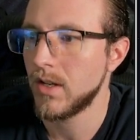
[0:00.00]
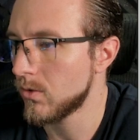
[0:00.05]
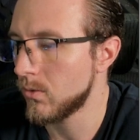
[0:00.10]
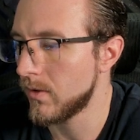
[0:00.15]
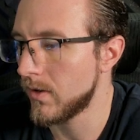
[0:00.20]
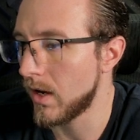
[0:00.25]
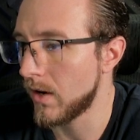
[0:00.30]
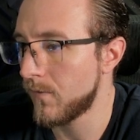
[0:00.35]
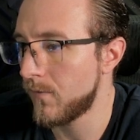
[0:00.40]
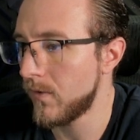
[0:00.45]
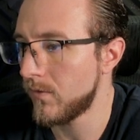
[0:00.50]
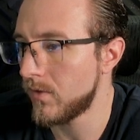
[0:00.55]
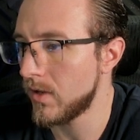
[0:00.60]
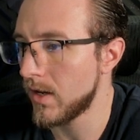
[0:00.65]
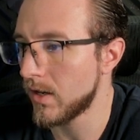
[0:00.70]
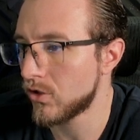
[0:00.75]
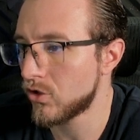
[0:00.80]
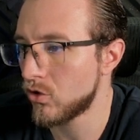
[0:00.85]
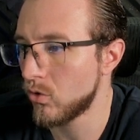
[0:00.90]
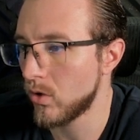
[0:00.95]
So we got a
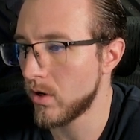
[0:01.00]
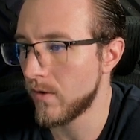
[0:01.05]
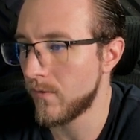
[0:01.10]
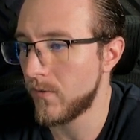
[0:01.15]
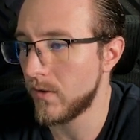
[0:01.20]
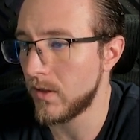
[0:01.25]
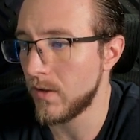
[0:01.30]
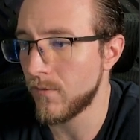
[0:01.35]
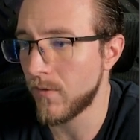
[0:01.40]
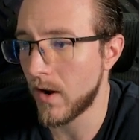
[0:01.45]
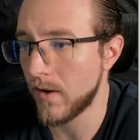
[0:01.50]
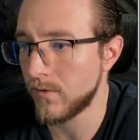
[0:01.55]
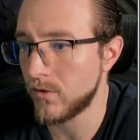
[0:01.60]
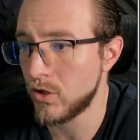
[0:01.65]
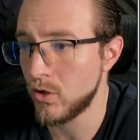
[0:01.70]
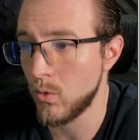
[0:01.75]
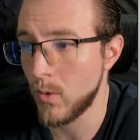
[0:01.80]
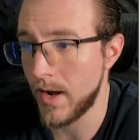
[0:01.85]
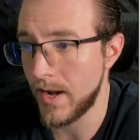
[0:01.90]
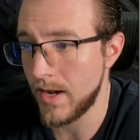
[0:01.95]
50x short at
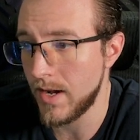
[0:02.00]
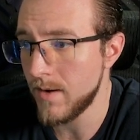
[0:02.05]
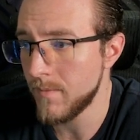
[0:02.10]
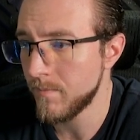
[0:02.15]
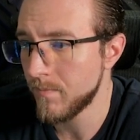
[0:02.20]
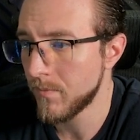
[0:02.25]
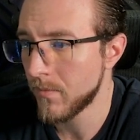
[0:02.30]
55,280,